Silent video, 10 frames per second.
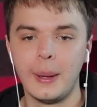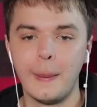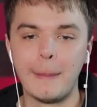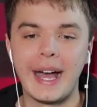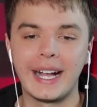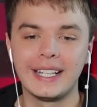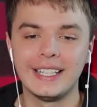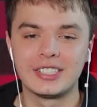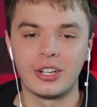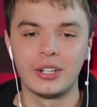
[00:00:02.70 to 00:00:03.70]

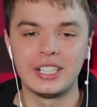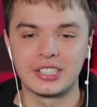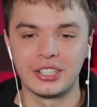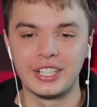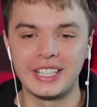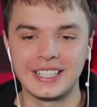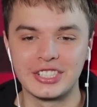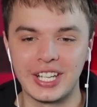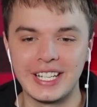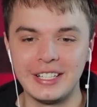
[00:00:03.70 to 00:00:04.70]
MAGA is already turning on
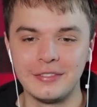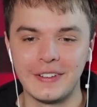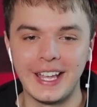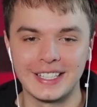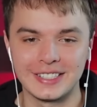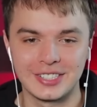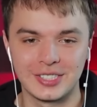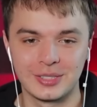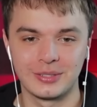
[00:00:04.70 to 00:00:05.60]
JD Vance.